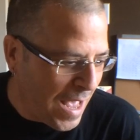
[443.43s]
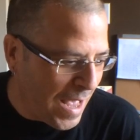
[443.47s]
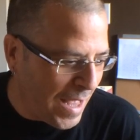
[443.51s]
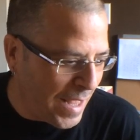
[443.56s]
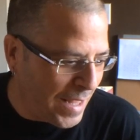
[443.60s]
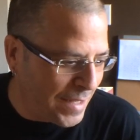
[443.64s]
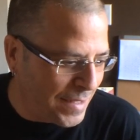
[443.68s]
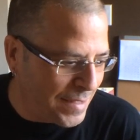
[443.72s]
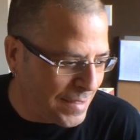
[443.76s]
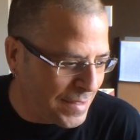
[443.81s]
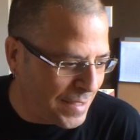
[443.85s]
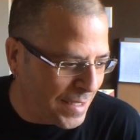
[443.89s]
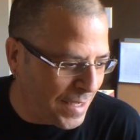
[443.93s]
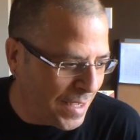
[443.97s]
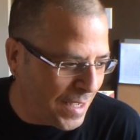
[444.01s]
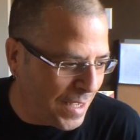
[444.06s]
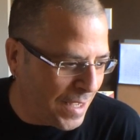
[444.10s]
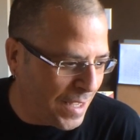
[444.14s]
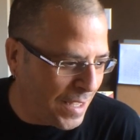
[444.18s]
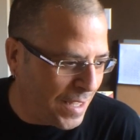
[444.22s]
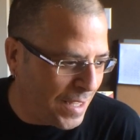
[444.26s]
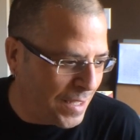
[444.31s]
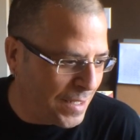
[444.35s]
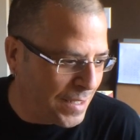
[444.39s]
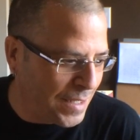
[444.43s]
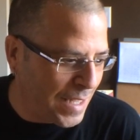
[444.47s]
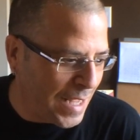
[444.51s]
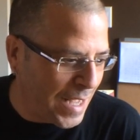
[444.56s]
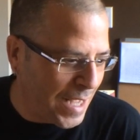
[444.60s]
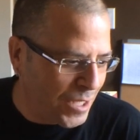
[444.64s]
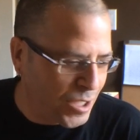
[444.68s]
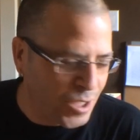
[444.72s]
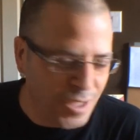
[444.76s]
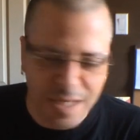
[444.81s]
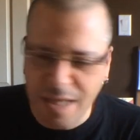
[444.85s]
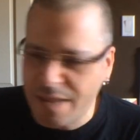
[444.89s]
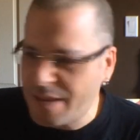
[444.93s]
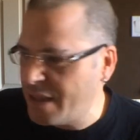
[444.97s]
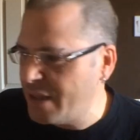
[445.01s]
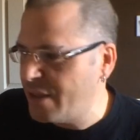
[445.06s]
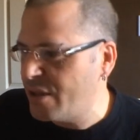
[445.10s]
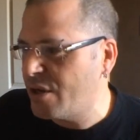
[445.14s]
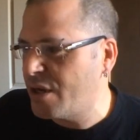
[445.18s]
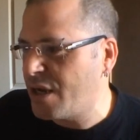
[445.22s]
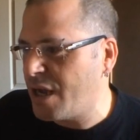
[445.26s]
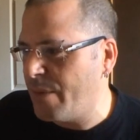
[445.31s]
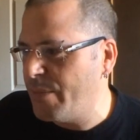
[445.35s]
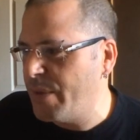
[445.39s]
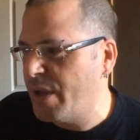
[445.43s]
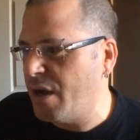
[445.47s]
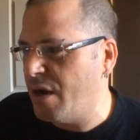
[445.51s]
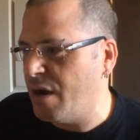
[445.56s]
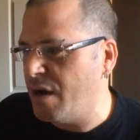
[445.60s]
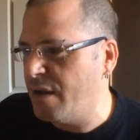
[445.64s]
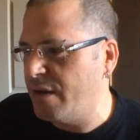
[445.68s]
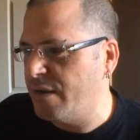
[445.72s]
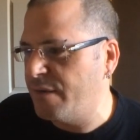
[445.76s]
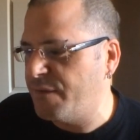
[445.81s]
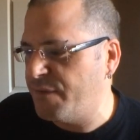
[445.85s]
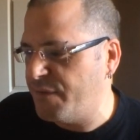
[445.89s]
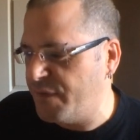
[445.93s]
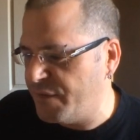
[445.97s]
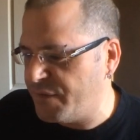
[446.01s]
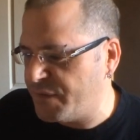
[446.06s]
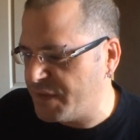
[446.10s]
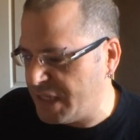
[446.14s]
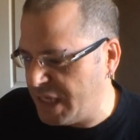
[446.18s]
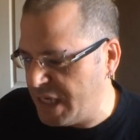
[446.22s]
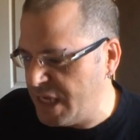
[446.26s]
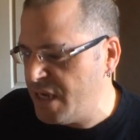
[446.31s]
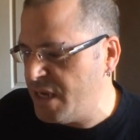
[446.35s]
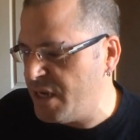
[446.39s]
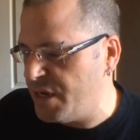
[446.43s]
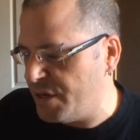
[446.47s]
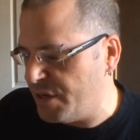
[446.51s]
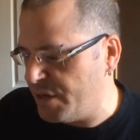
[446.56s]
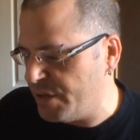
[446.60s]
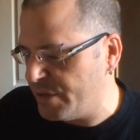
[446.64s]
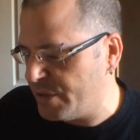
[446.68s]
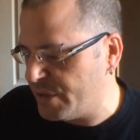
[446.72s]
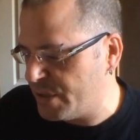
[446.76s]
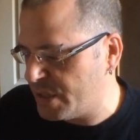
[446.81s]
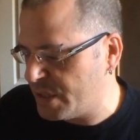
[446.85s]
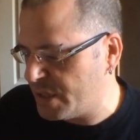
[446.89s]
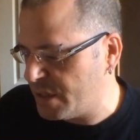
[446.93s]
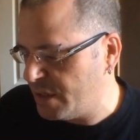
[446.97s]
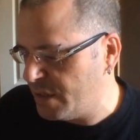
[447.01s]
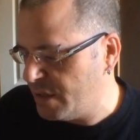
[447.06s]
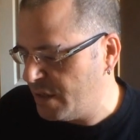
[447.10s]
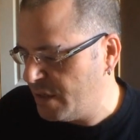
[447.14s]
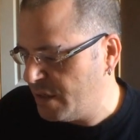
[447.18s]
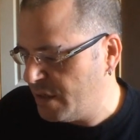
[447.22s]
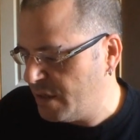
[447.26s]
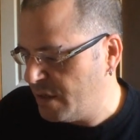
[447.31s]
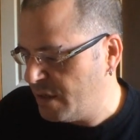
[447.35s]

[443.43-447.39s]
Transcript: And actually, I think they're coming on 15 years,